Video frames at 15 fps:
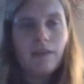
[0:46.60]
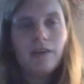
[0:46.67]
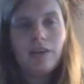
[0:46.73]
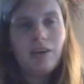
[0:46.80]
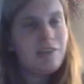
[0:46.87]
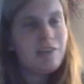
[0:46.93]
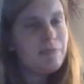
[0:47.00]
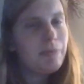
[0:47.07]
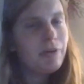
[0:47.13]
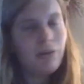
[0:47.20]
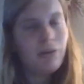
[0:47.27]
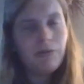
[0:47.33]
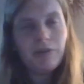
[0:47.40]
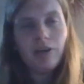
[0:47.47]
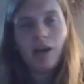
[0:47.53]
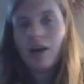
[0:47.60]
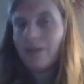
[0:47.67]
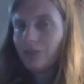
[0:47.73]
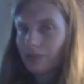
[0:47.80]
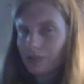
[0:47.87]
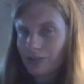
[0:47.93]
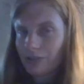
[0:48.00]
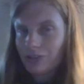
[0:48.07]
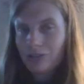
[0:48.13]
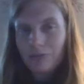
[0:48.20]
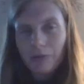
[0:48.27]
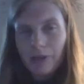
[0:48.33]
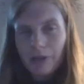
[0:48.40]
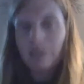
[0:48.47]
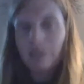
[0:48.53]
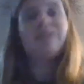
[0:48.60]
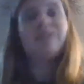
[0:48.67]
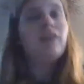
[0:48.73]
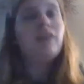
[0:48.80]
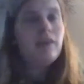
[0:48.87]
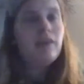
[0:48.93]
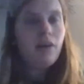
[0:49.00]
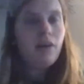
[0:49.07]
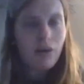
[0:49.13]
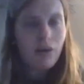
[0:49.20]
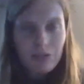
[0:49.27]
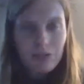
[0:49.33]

It's Pogonia ophioglossoides,